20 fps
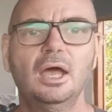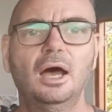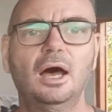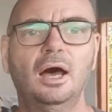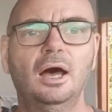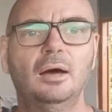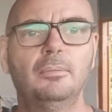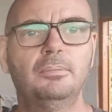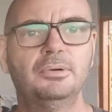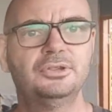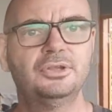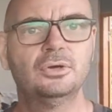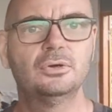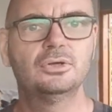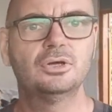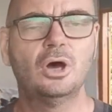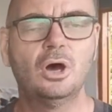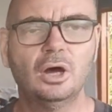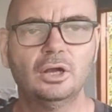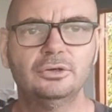but there are
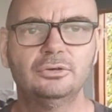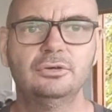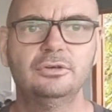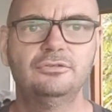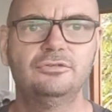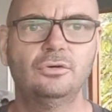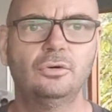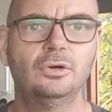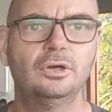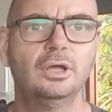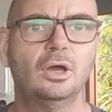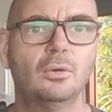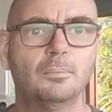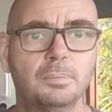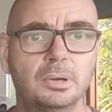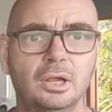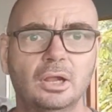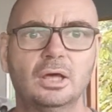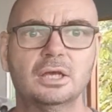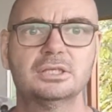140
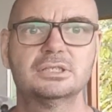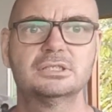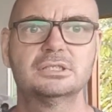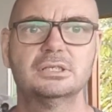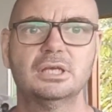plus,